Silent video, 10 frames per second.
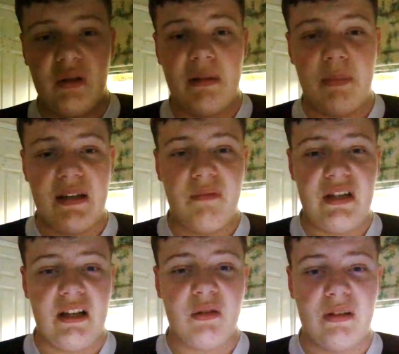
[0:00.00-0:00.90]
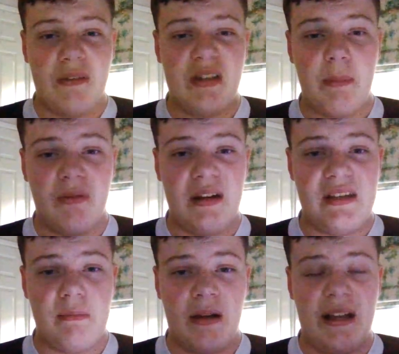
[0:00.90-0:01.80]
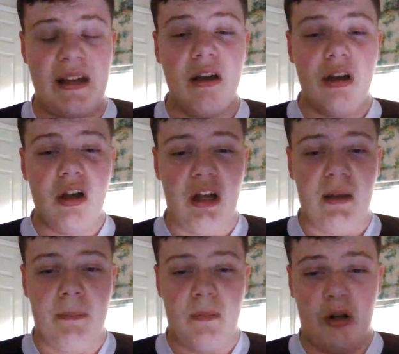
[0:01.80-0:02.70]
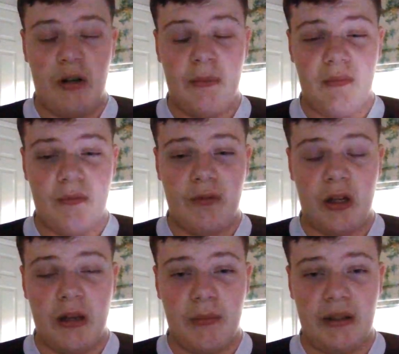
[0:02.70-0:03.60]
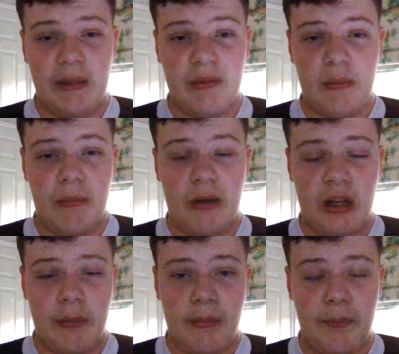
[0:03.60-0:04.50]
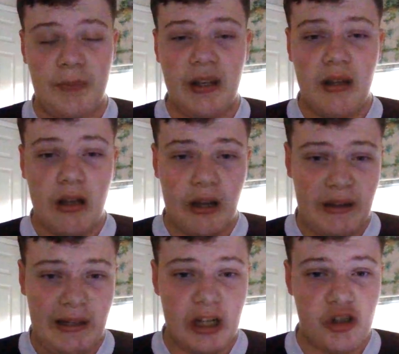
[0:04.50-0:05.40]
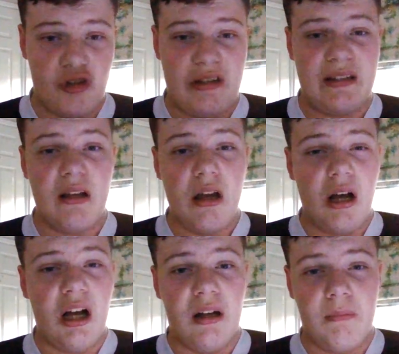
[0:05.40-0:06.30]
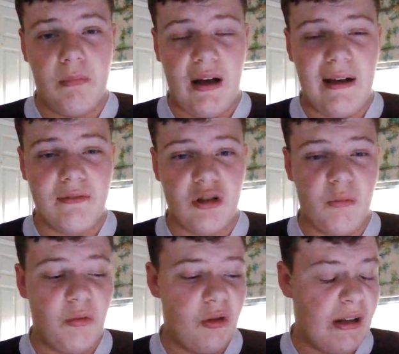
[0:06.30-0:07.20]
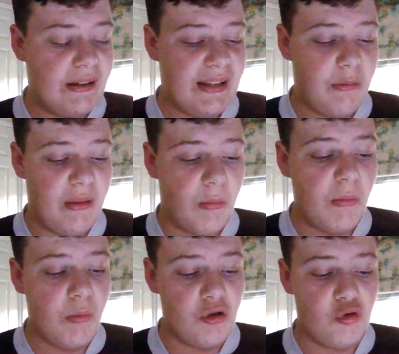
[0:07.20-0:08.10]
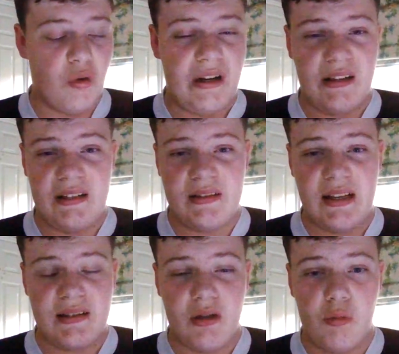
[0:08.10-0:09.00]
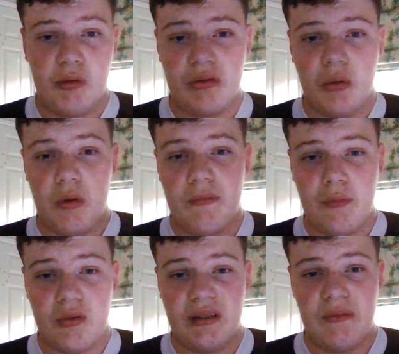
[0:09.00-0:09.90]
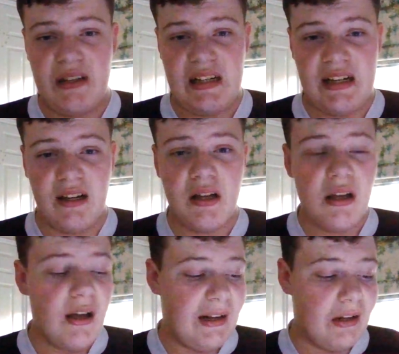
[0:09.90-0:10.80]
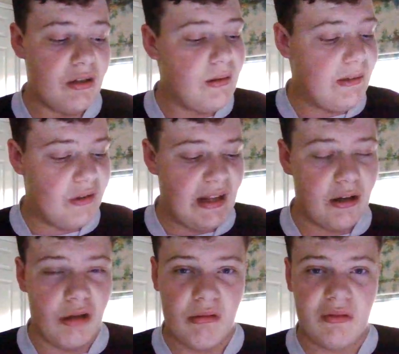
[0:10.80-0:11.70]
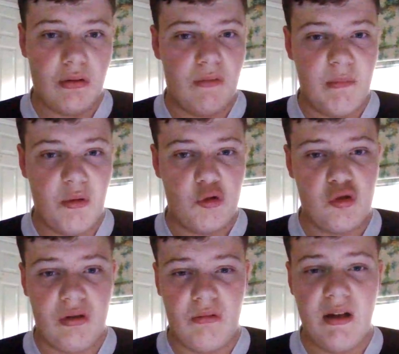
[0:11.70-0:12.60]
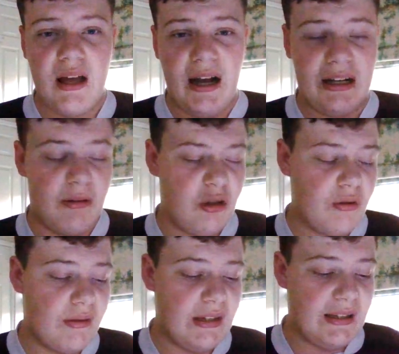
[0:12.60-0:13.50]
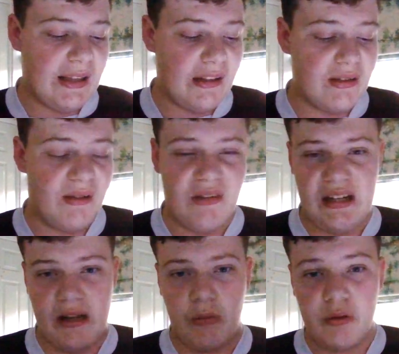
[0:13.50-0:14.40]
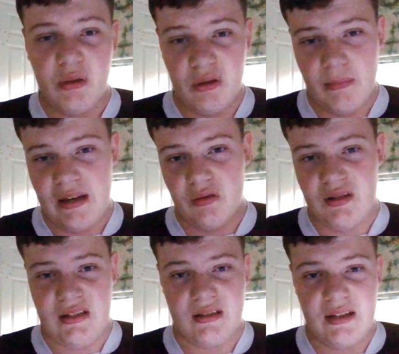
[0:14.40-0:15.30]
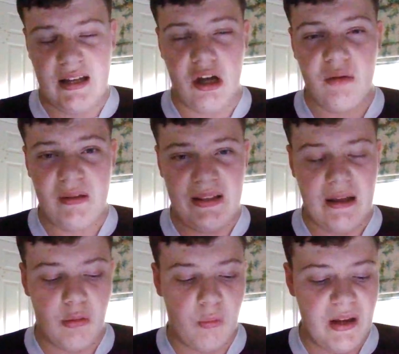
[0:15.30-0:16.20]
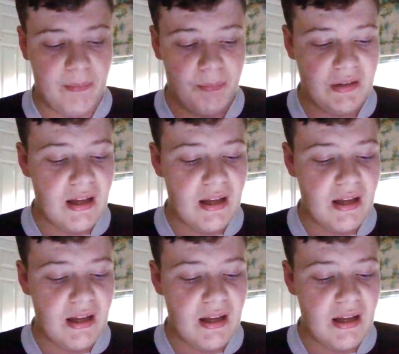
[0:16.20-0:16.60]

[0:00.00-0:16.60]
Olympia videos, because I've separated my clubs from other countries, I said with a 1-1 draw, and I think Sesko will score for Slovenia, and I do think Ronaldo will score for Portugal, and I do think that Slovenia will win a penalty, so yeah, hopefully they will win.